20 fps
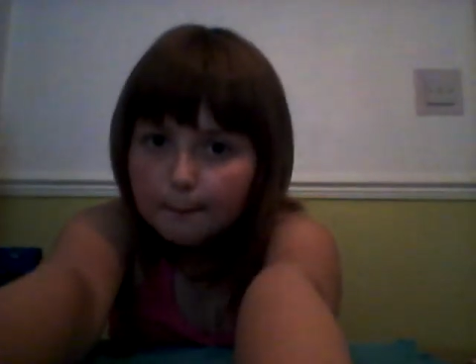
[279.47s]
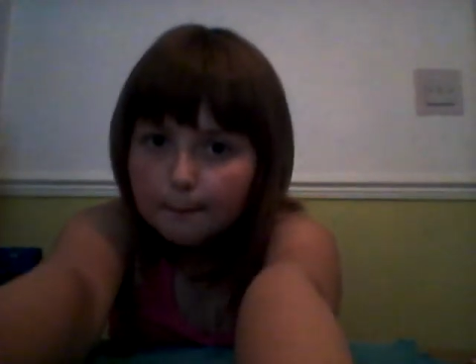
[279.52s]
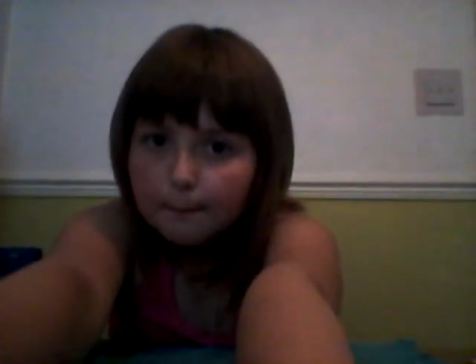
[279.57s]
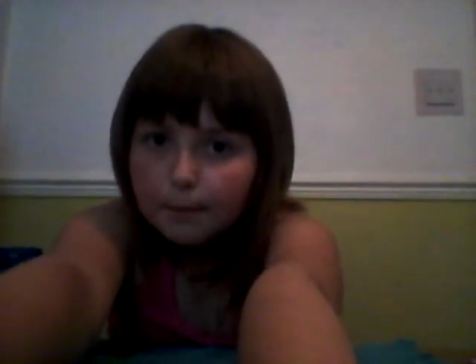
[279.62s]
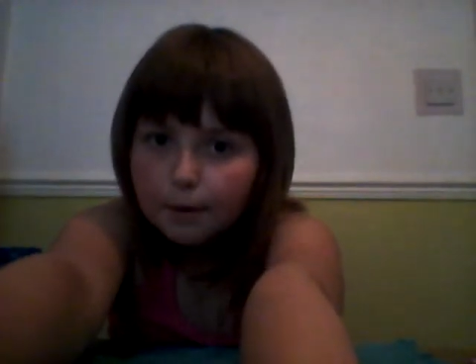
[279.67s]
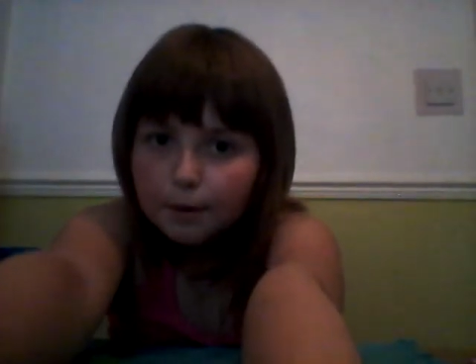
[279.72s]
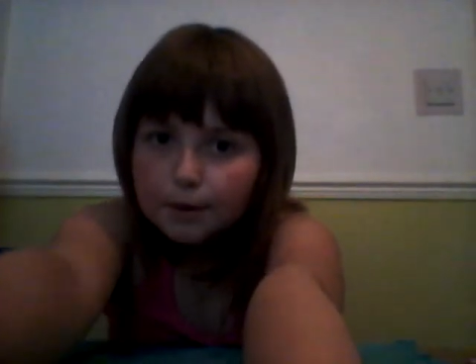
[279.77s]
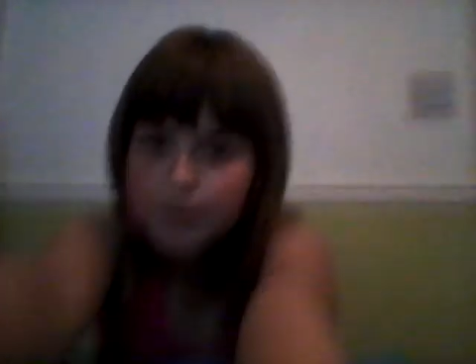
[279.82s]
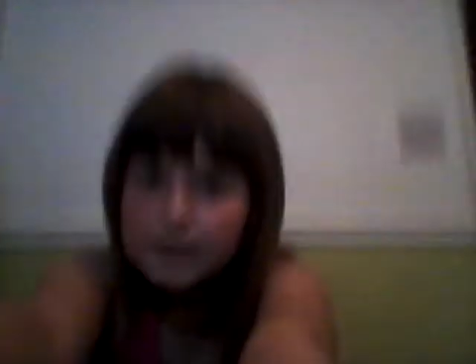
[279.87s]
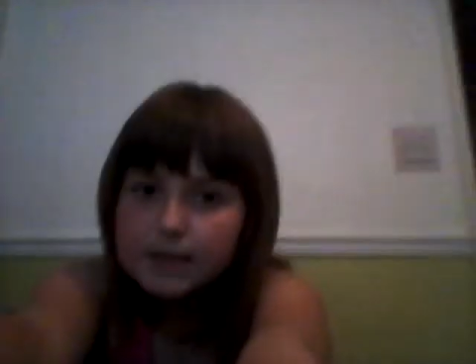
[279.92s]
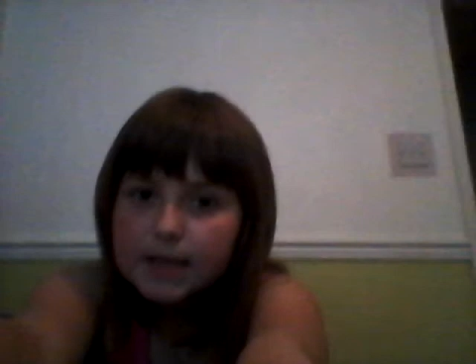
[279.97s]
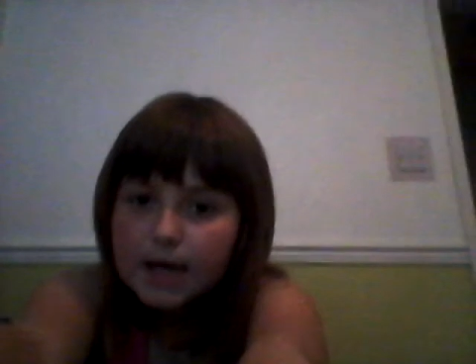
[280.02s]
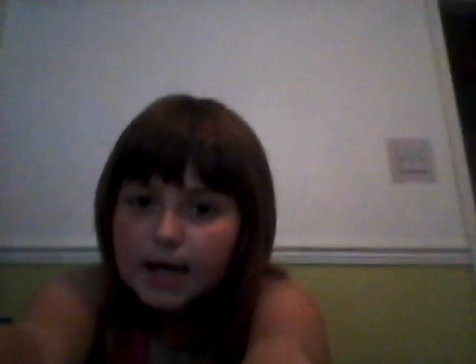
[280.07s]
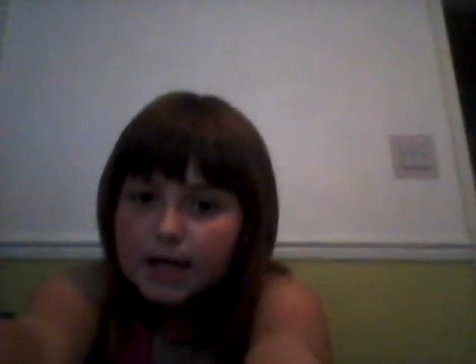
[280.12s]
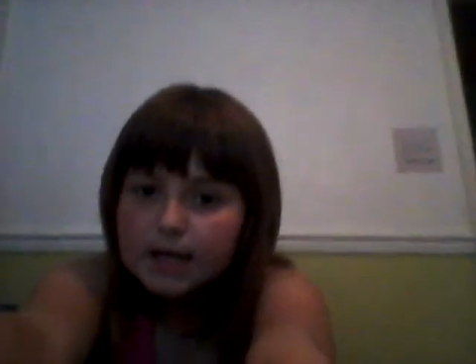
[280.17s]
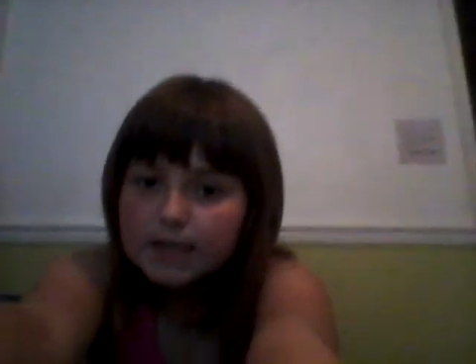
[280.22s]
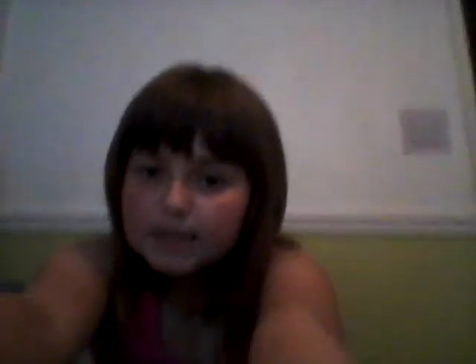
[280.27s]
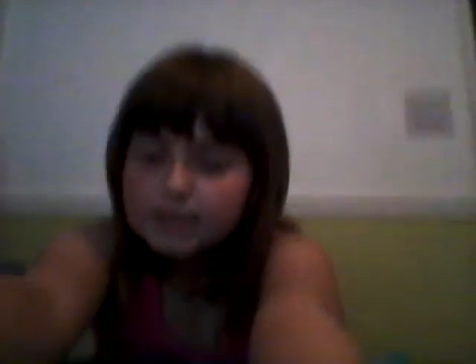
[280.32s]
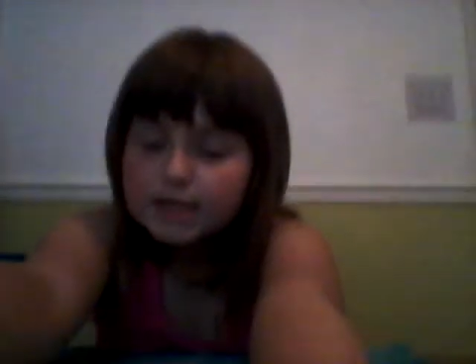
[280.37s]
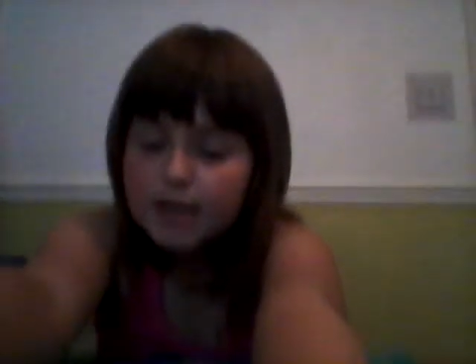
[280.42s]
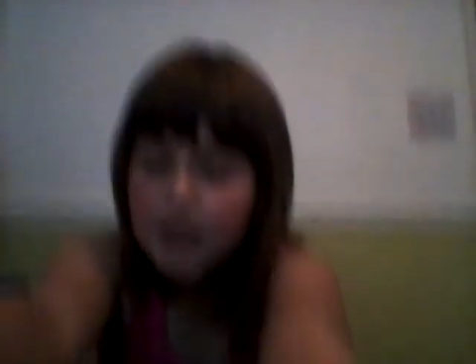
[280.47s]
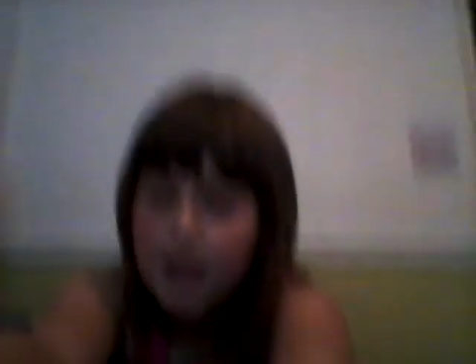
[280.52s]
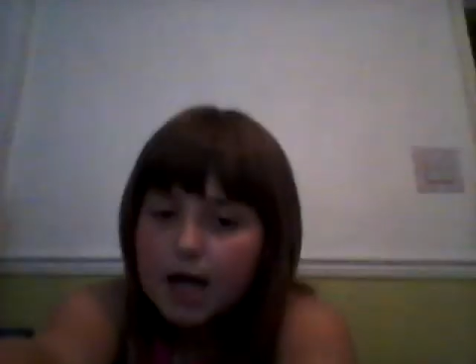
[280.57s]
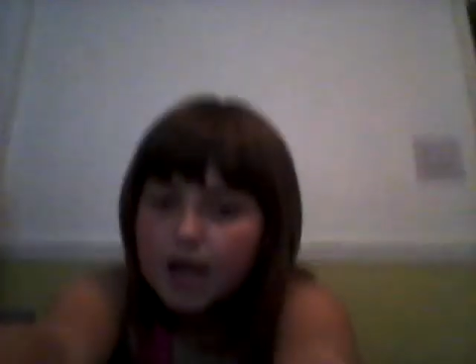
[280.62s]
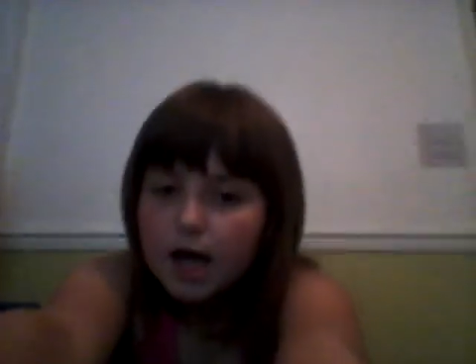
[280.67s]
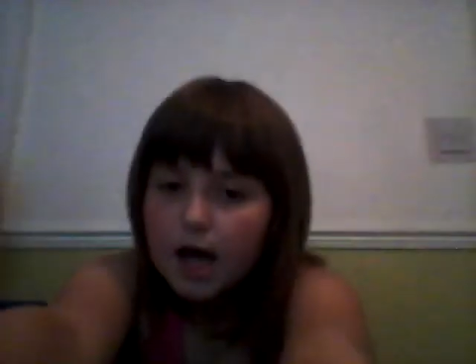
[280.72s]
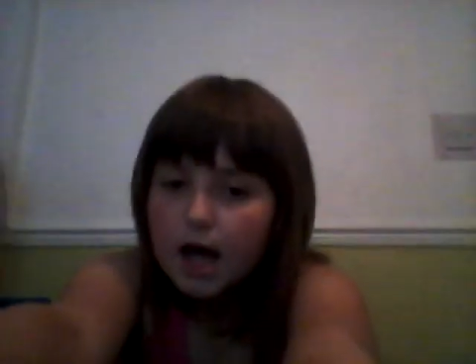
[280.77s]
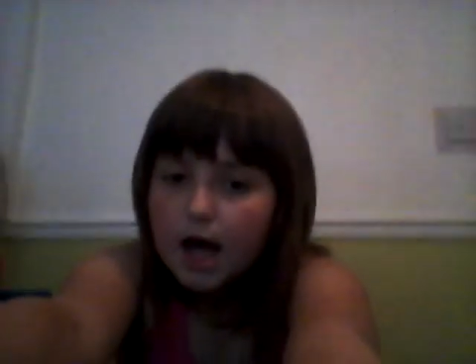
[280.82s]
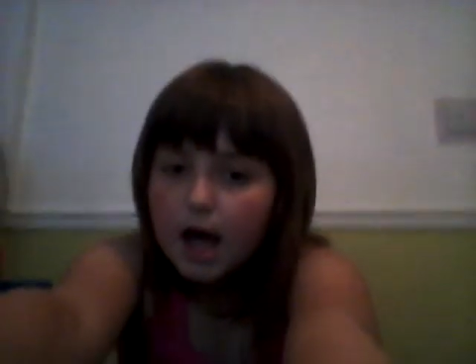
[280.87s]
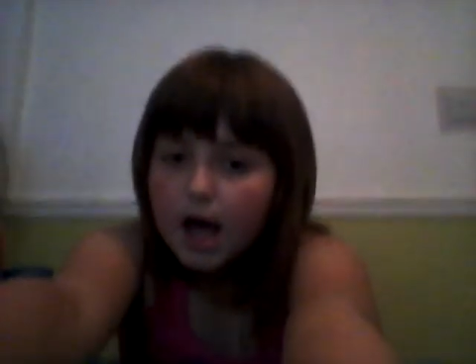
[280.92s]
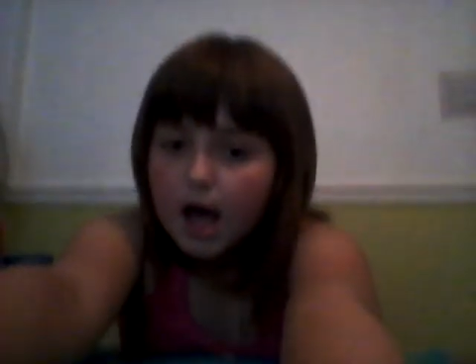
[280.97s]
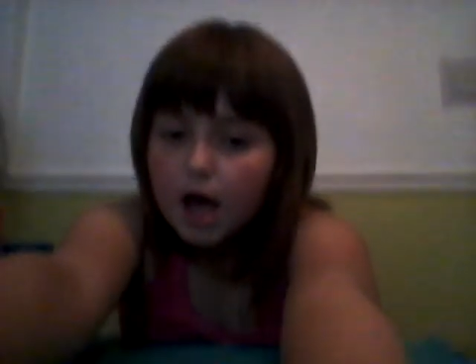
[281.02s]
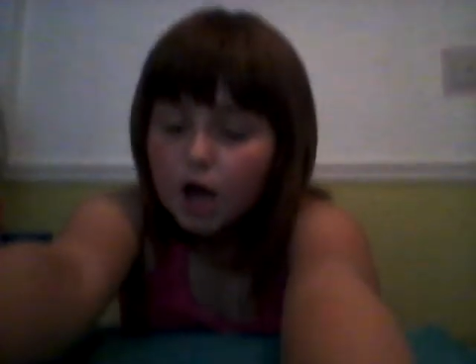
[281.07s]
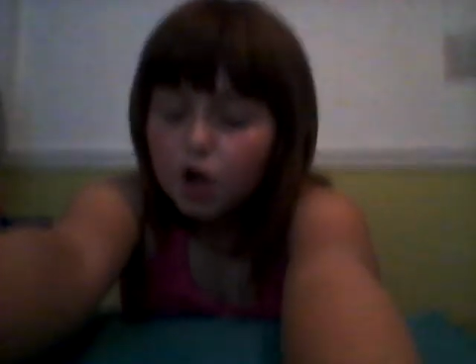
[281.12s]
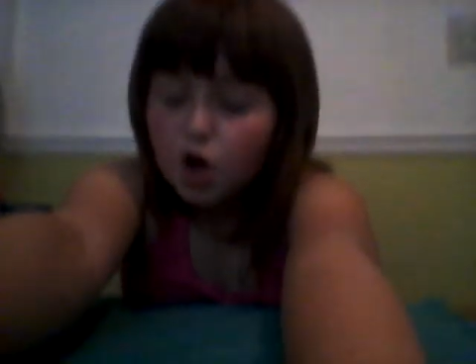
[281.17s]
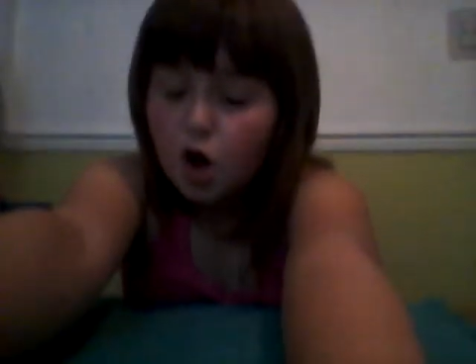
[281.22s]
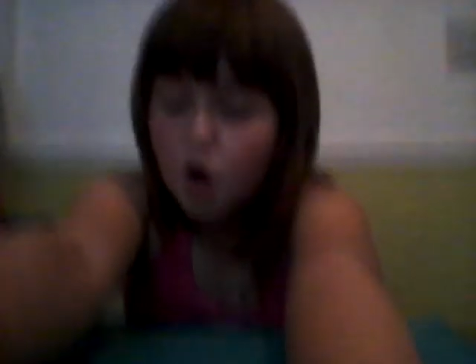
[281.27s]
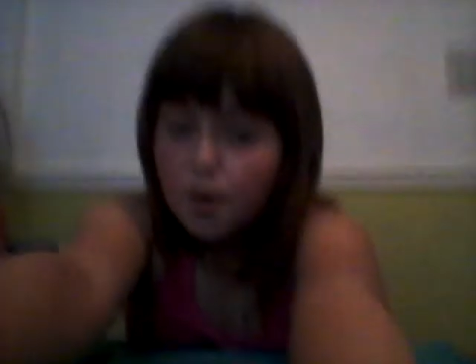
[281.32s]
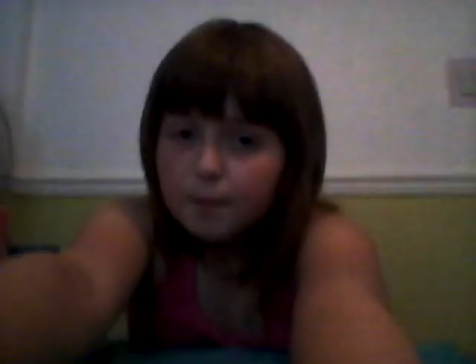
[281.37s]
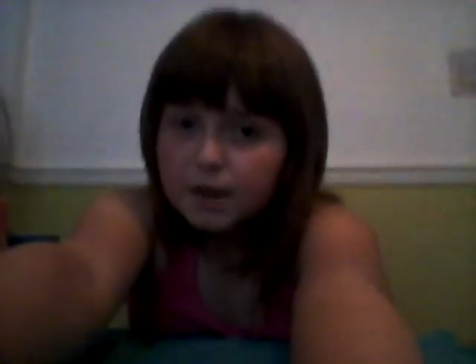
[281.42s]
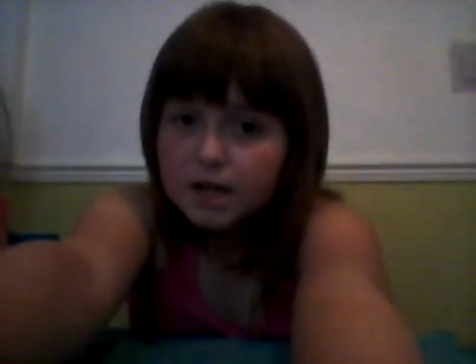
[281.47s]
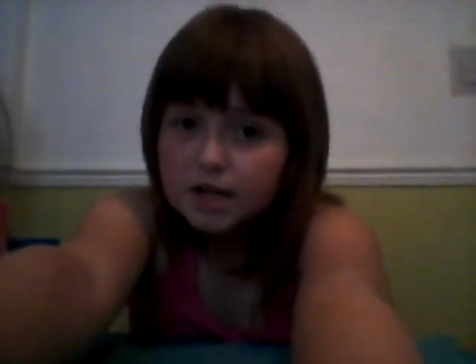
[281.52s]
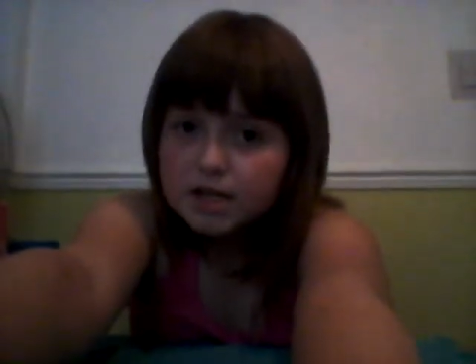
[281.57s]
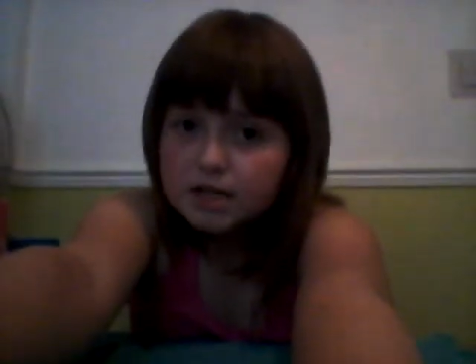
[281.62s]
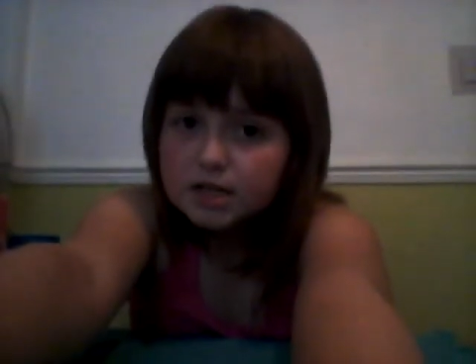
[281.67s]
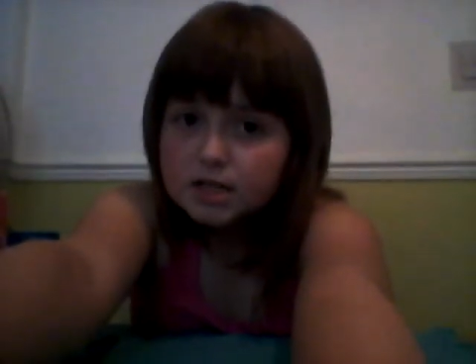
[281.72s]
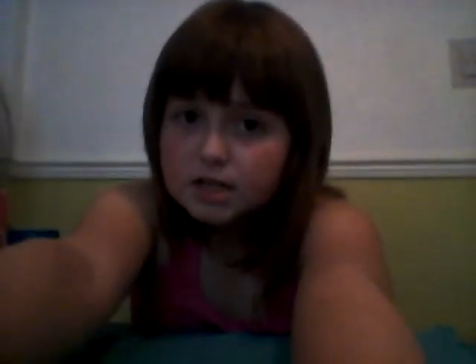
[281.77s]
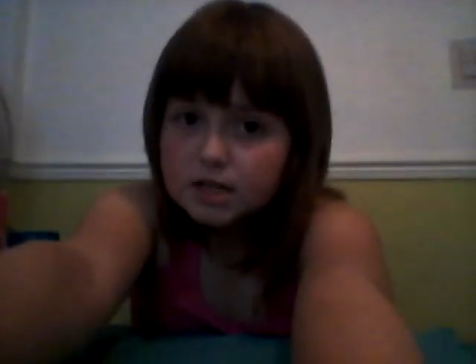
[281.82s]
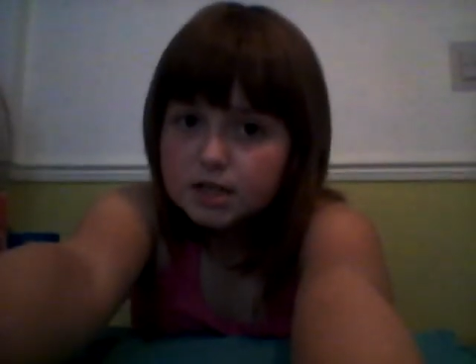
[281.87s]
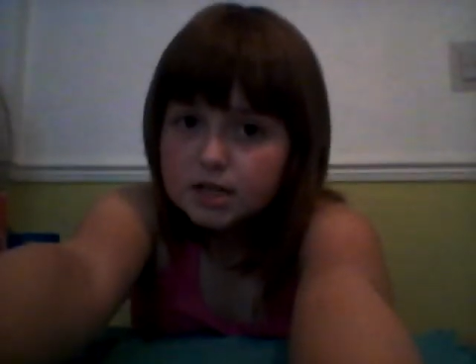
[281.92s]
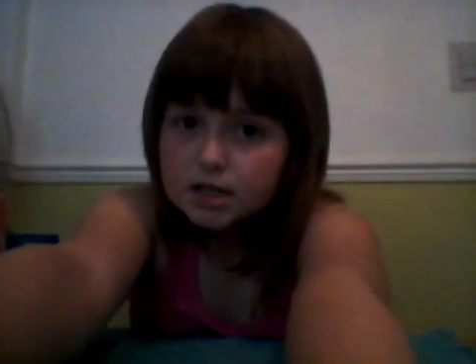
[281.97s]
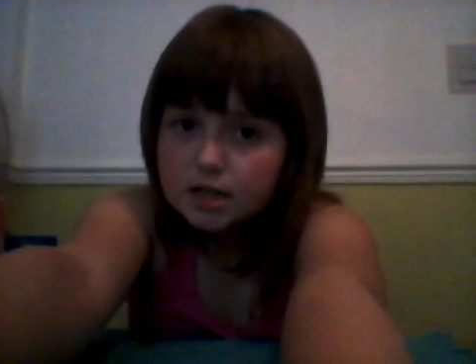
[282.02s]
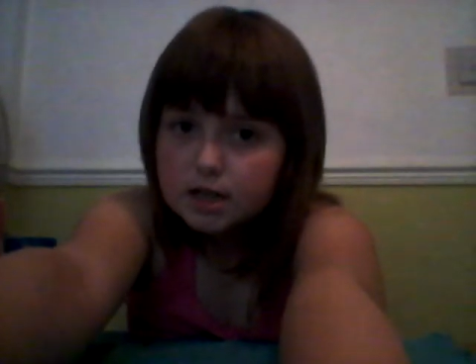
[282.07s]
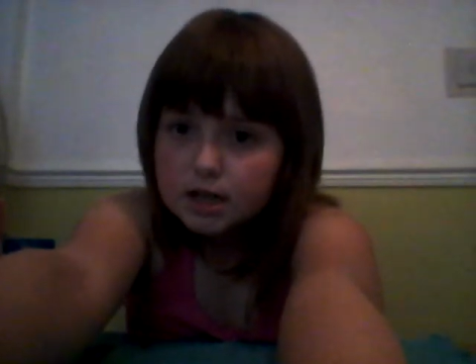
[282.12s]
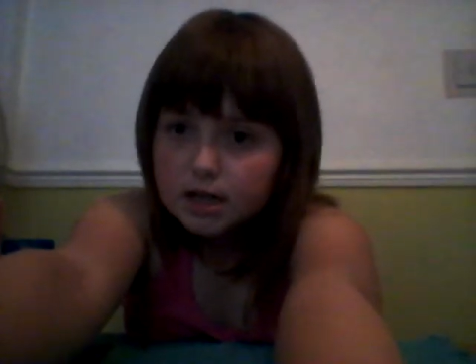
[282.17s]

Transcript: box and comment